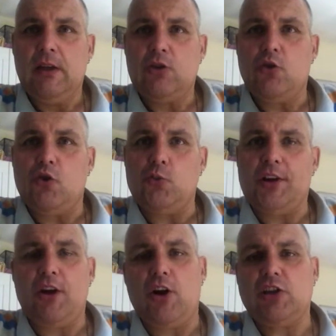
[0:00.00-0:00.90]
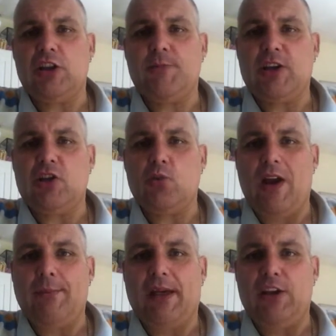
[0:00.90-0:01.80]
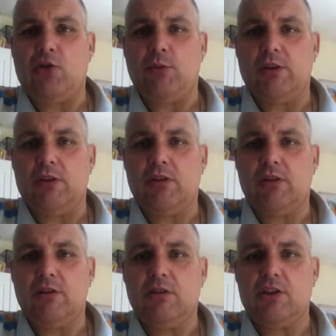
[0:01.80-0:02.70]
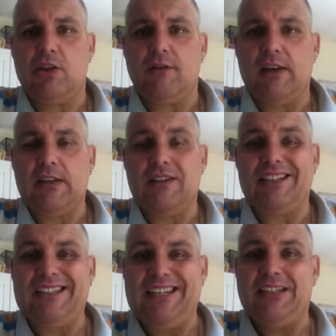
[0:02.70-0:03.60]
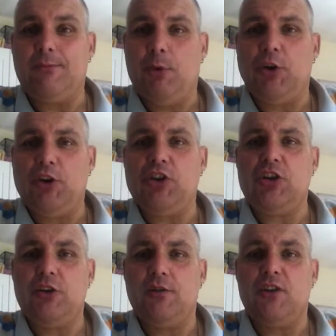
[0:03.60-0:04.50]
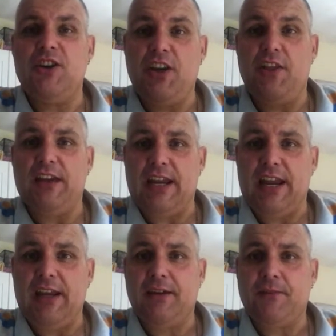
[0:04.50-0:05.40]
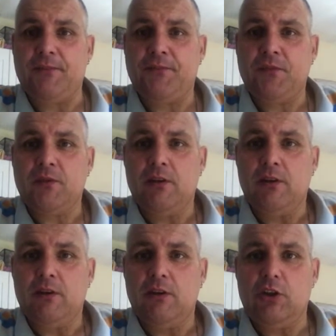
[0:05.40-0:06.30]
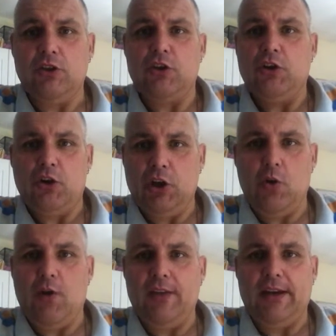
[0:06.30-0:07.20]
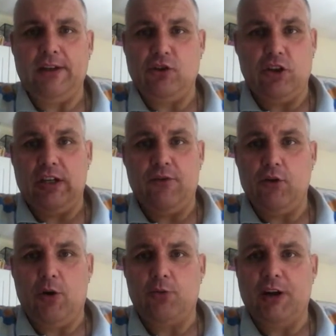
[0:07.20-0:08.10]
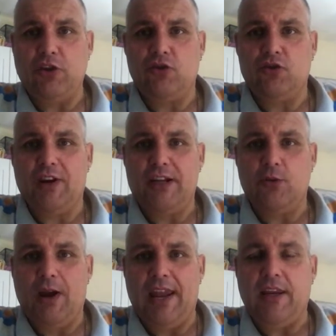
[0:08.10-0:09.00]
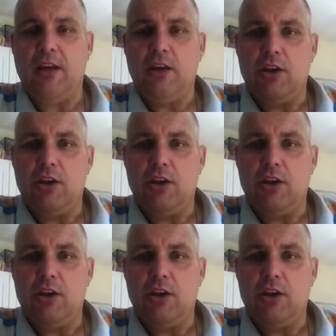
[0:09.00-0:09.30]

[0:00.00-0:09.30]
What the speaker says: So of course, when I got onto the specialist weight management service that need to monitor you for another year, so you're not going to go on there and they're just going to give you an operation straight away.